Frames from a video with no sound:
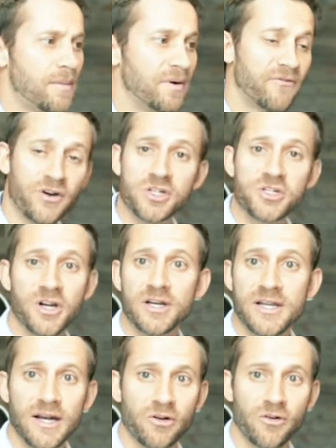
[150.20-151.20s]
Um, but first, you're
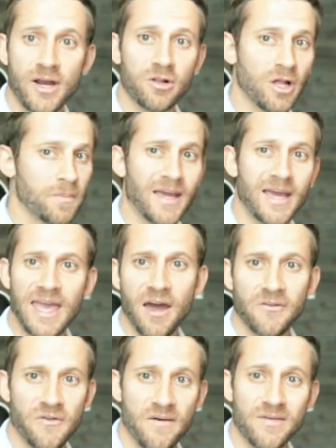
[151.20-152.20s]
gonna need to create a ClickBank
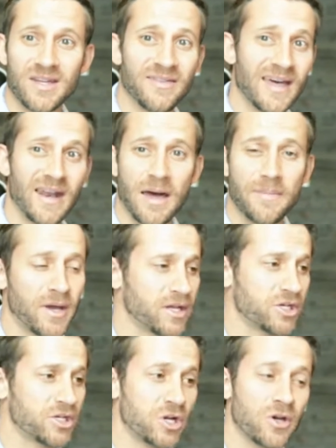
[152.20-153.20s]
account. If you haven't done that, I'm
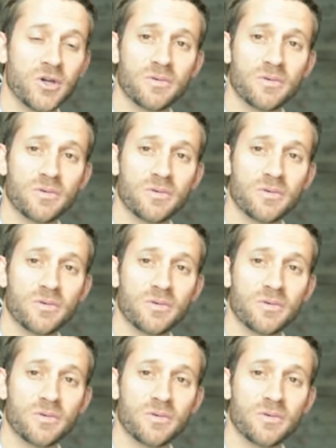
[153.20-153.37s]
not gonna show